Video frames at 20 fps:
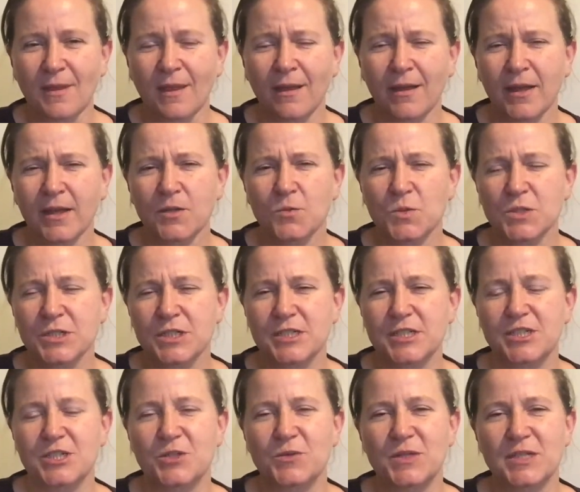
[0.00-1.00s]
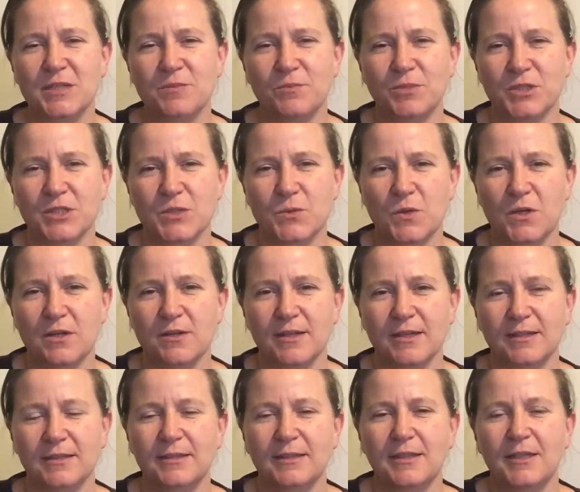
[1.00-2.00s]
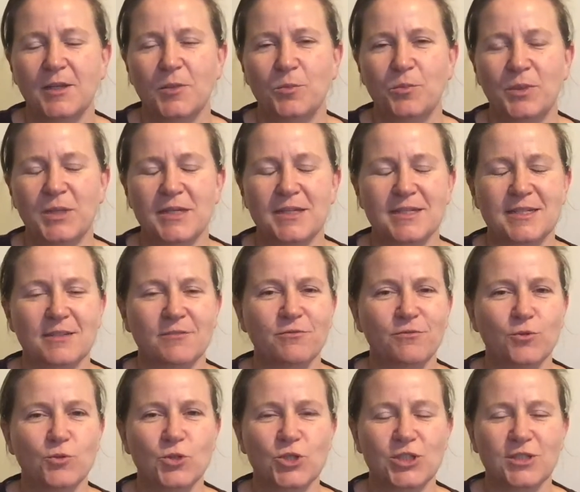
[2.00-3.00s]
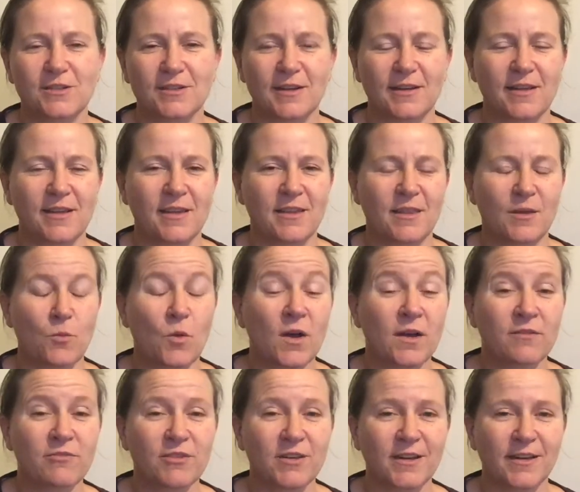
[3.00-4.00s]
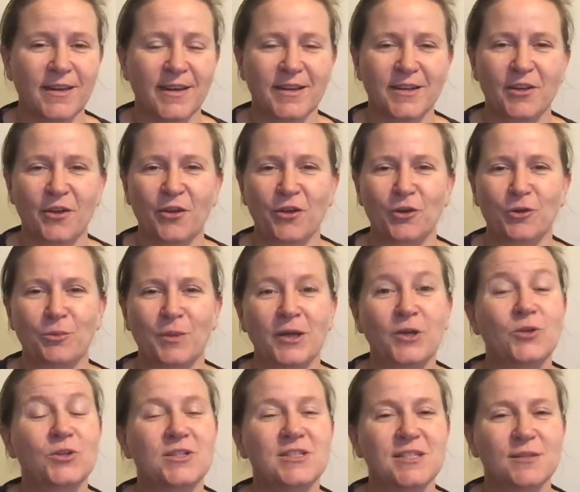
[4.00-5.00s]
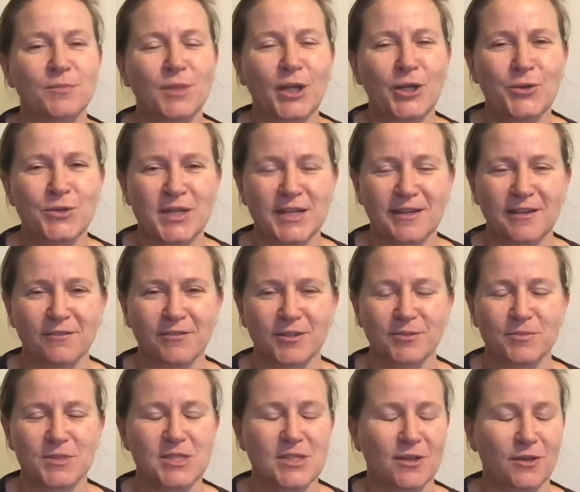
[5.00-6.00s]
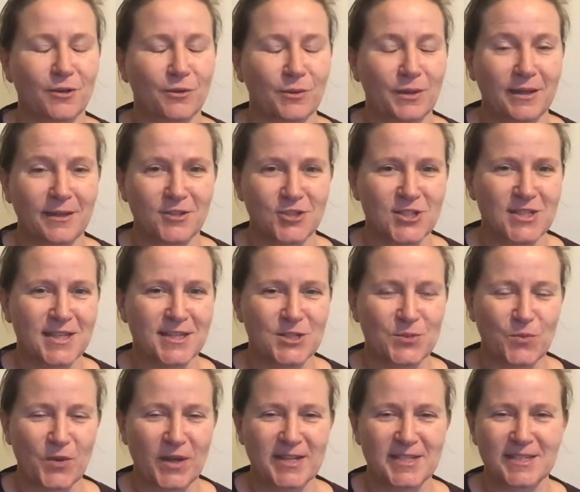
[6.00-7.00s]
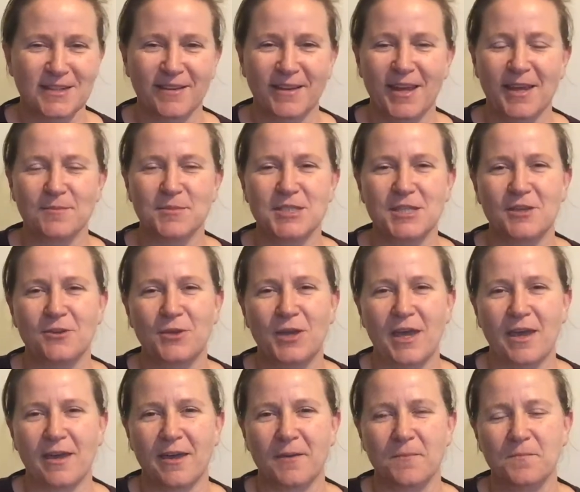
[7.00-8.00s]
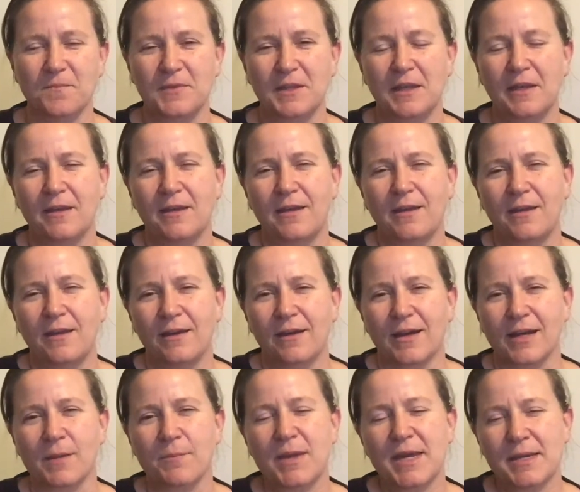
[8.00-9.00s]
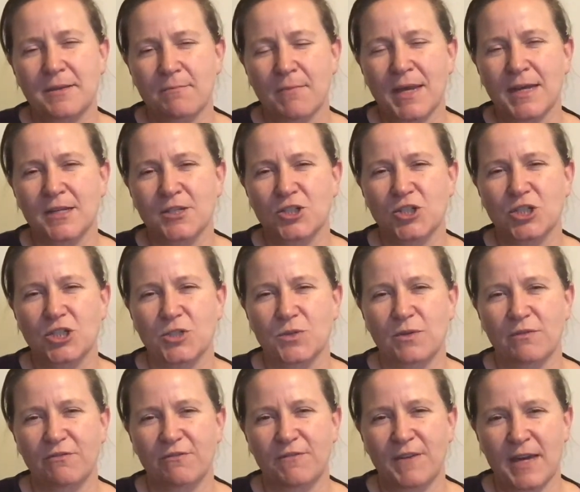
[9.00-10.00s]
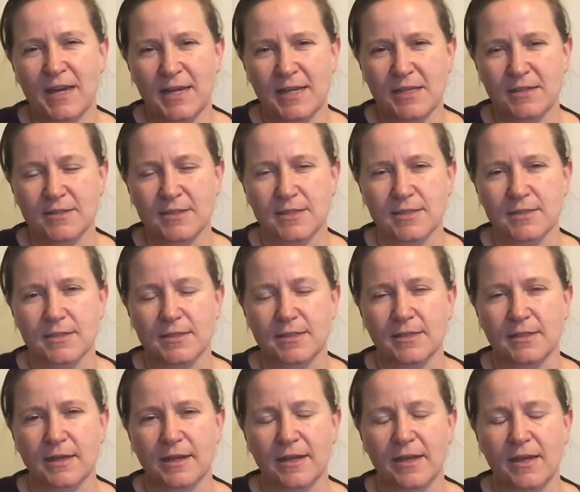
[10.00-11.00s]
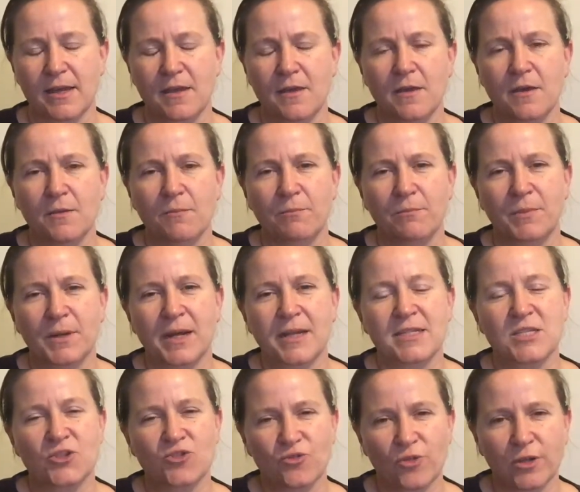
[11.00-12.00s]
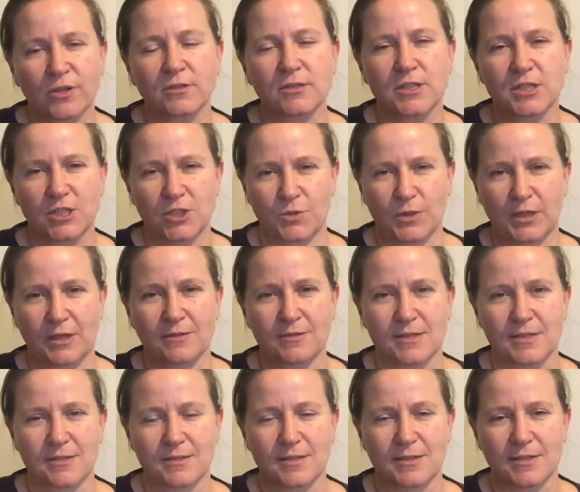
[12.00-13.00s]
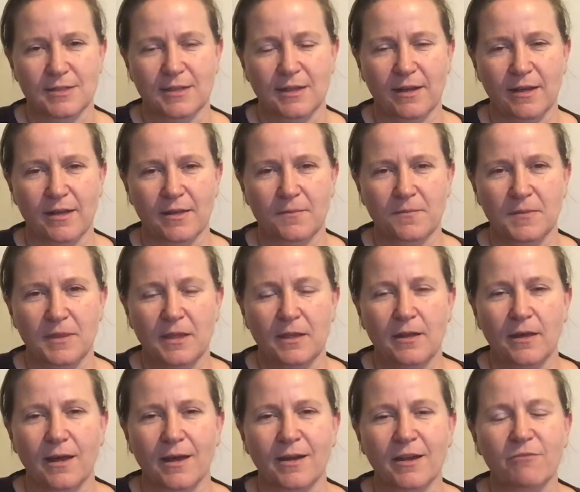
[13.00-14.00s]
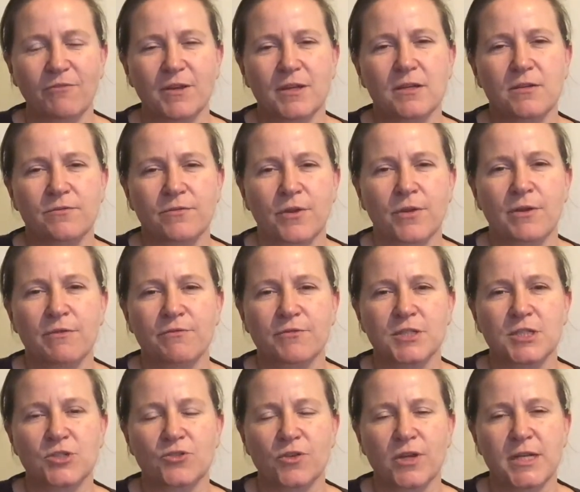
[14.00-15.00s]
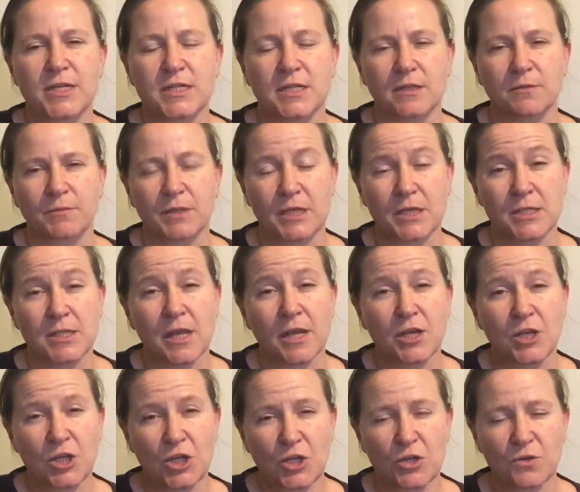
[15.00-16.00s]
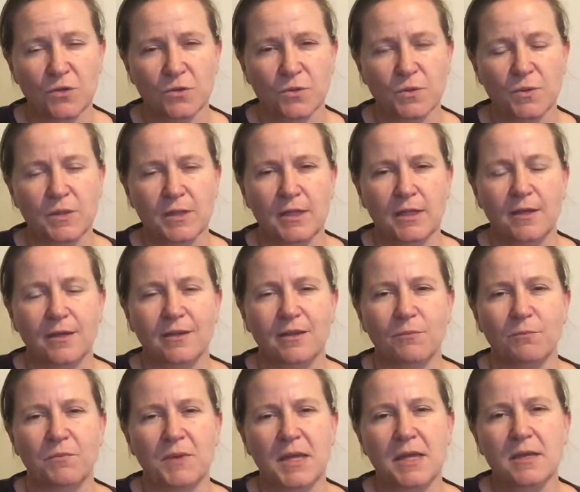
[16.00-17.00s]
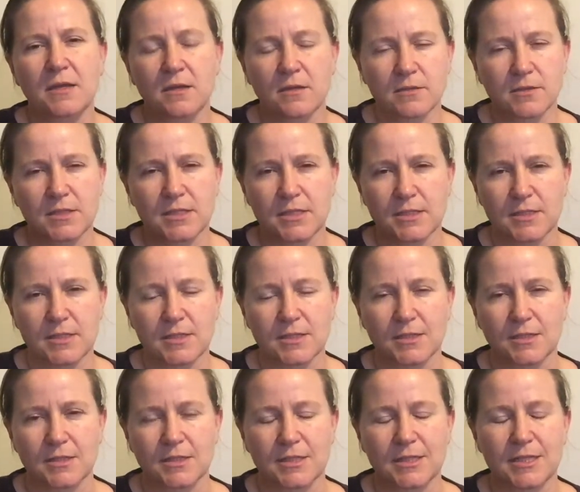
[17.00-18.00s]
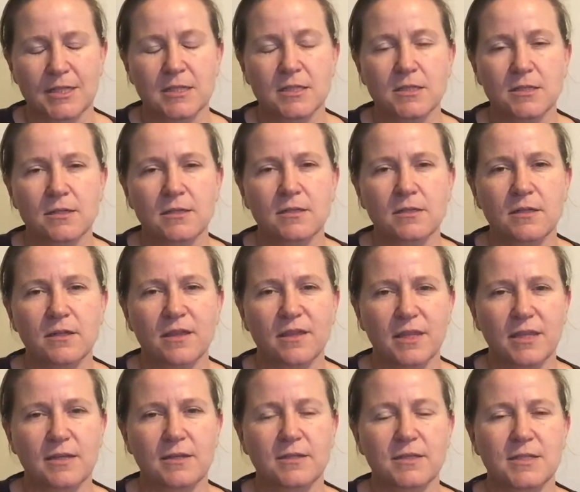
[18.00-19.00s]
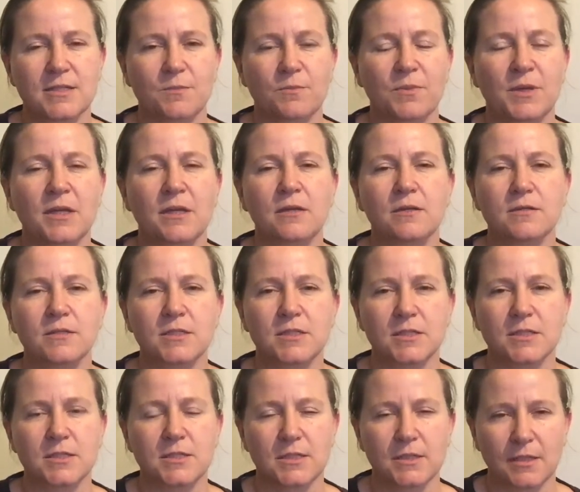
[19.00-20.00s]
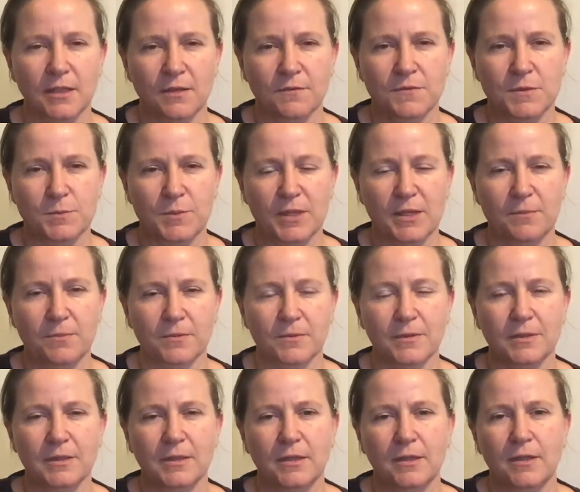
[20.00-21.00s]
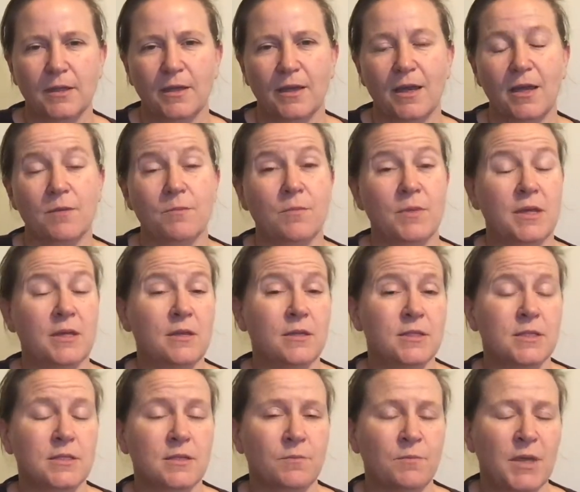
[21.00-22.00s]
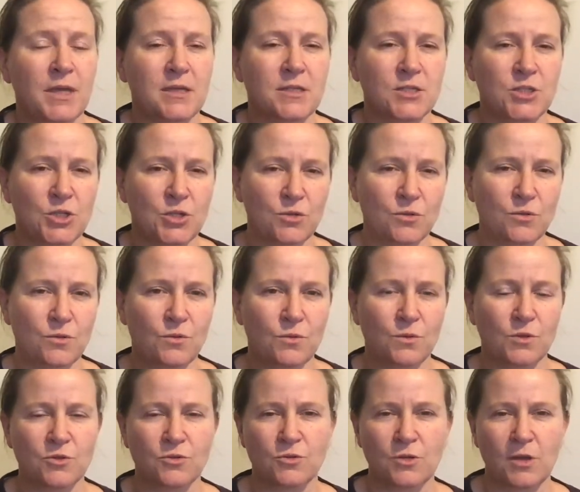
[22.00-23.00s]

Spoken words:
I had wanted to do it in Botswana, but unfortunately, the Wi-Fi I had at home, I couldn't upload any of them, so it just had to wait till I came to the UK. And I managed to do it fairly consistently, but I struggled to do it consistently. And I found it very frustrating because I knew that being consistent, there's certain things that being consistent gives people. It makes you